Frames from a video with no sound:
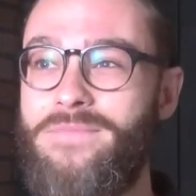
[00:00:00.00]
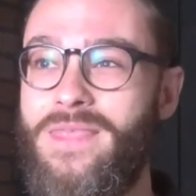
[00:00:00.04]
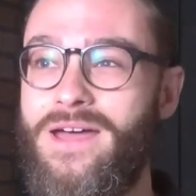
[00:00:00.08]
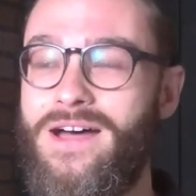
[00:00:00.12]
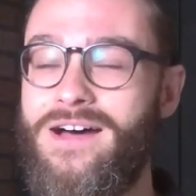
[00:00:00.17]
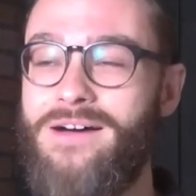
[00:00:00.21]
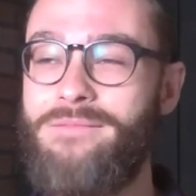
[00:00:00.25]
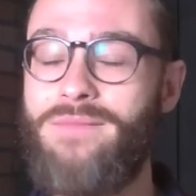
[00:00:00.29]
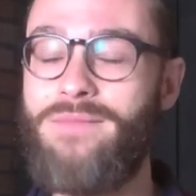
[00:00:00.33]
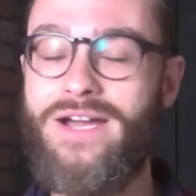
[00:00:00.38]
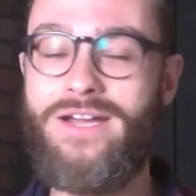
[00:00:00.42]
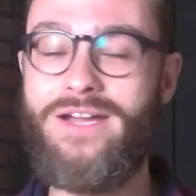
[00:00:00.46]

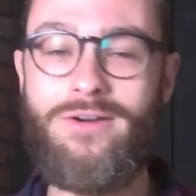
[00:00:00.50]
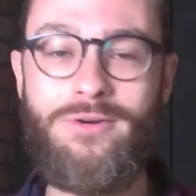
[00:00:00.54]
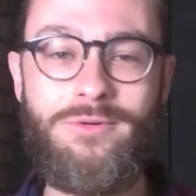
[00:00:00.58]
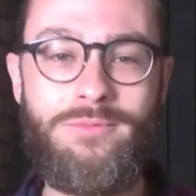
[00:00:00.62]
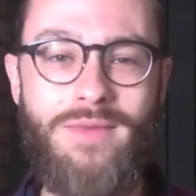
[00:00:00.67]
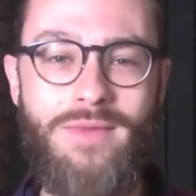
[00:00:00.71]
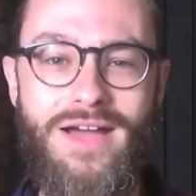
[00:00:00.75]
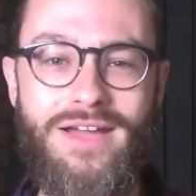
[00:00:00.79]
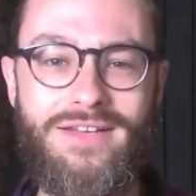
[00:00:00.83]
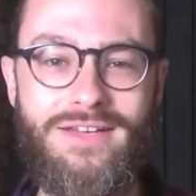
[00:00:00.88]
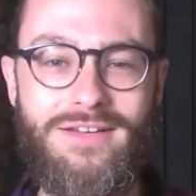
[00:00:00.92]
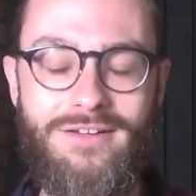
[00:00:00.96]
uh, my own
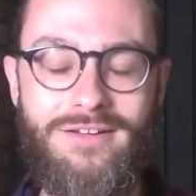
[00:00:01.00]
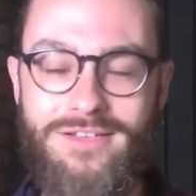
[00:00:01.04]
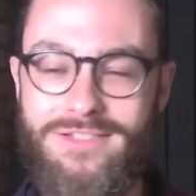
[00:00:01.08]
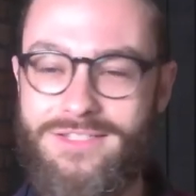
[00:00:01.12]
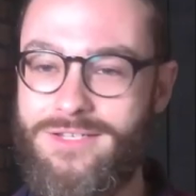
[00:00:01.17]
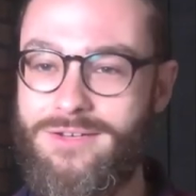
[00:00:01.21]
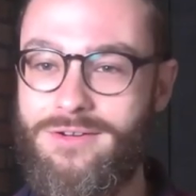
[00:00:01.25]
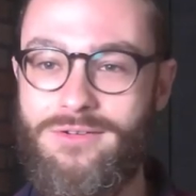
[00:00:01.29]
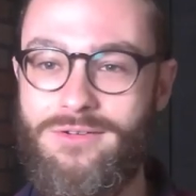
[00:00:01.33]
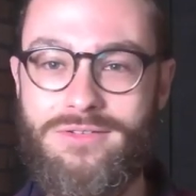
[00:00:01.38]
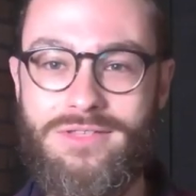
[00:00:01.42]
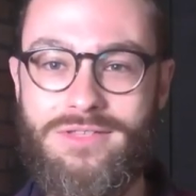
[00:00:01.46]
mind and
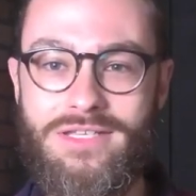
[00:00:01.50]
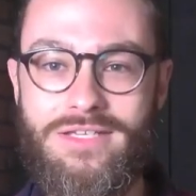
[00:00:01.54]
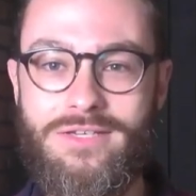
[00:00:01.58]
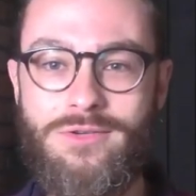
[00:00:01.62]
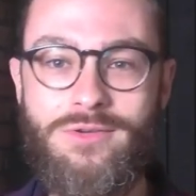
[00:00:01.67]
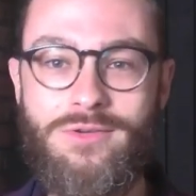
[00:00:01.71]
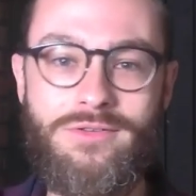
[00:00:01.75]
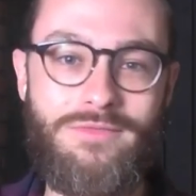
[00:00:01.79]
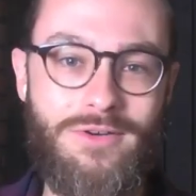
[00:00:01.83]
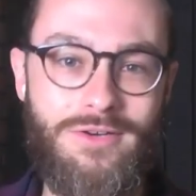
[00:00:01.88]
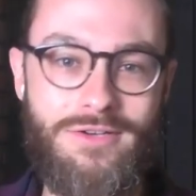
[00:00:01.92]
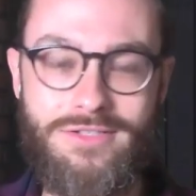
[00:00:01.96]
also the
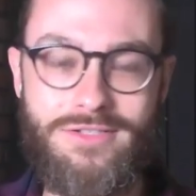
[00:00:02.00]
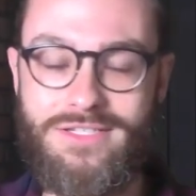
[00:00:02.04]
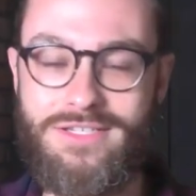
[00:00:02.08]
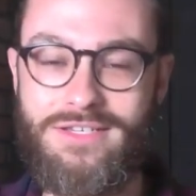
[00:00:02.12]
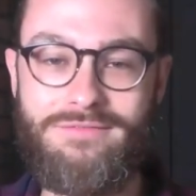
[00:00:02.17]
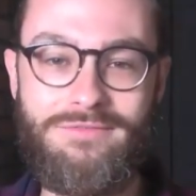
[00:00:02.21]
universe